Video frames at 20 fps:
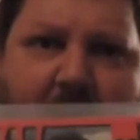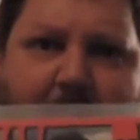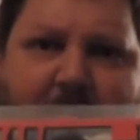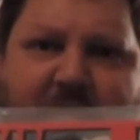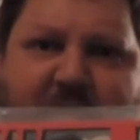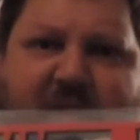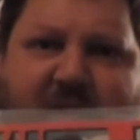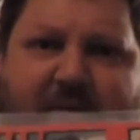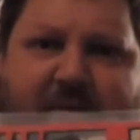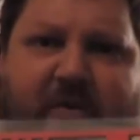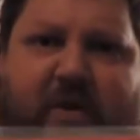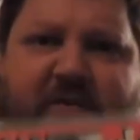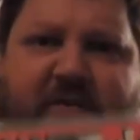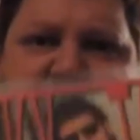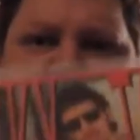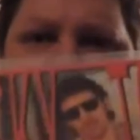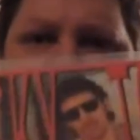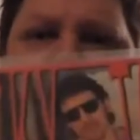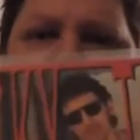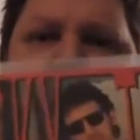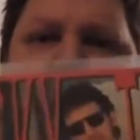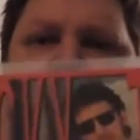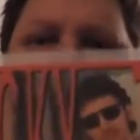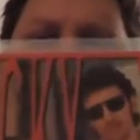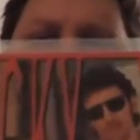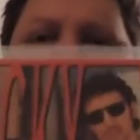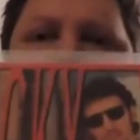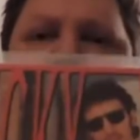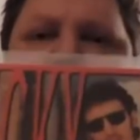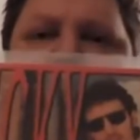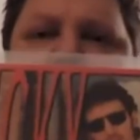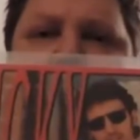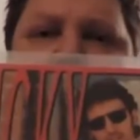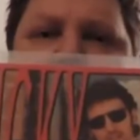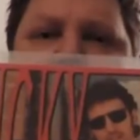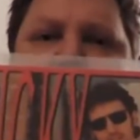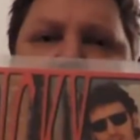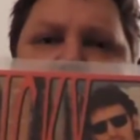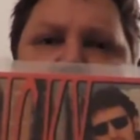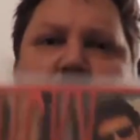which had a very similar look to
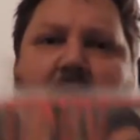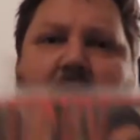it.